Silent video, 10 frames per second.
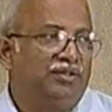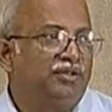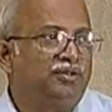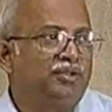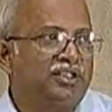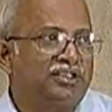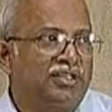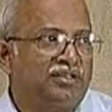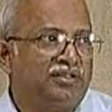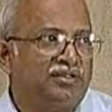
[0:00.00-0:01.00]
Do you
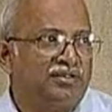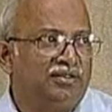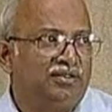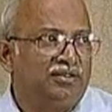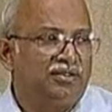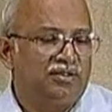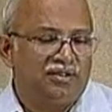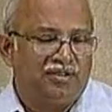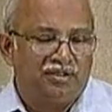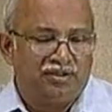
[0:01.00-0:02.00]
understand?
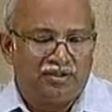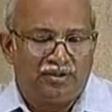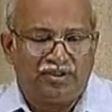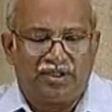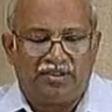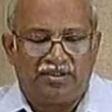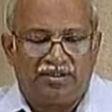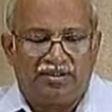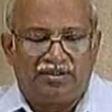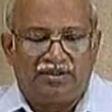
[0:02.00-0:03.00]
Okay.
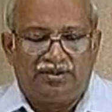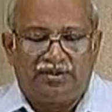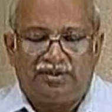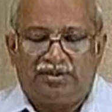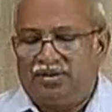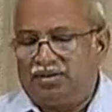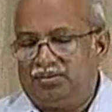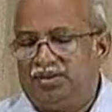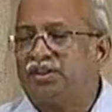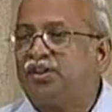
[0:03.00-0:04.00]

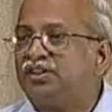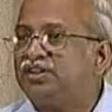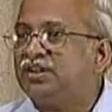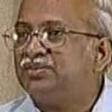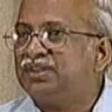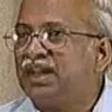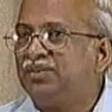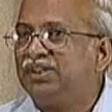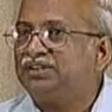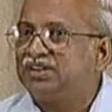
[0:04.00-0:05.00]
But all the same,
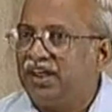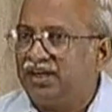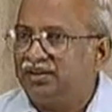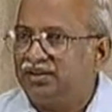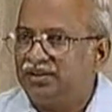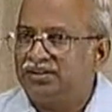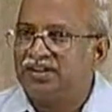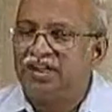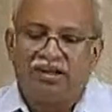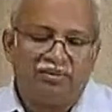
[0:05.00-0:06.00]
slamming is there. It is a
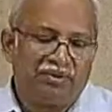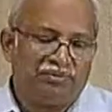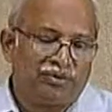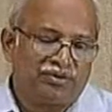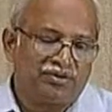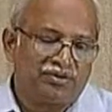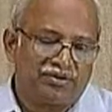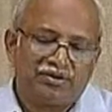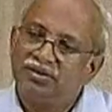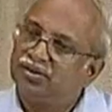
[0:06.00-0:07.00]
dynamic force
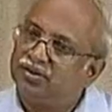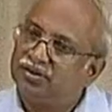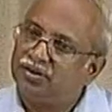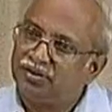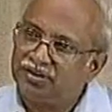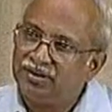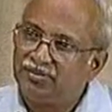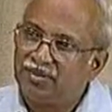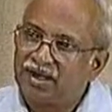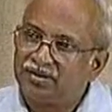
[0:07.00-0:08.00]
causing
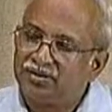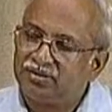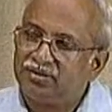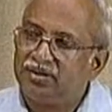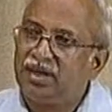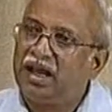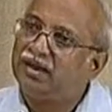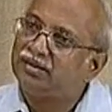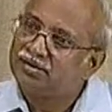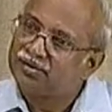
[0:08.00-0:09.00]
impact
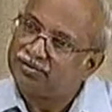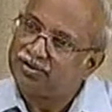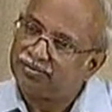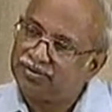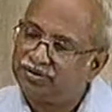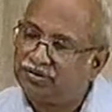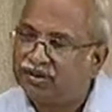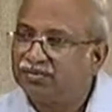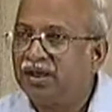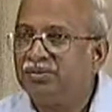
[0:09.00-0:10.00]
and
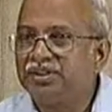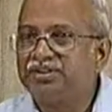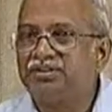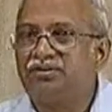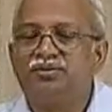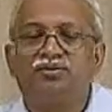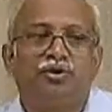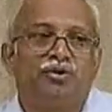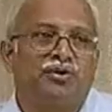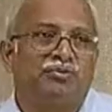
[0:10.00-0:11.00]
subsequent vibration of the
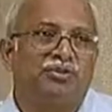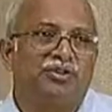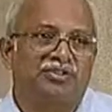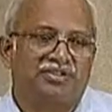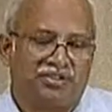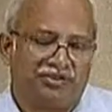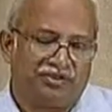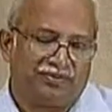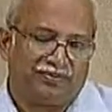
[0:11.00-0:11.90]
forward body structure.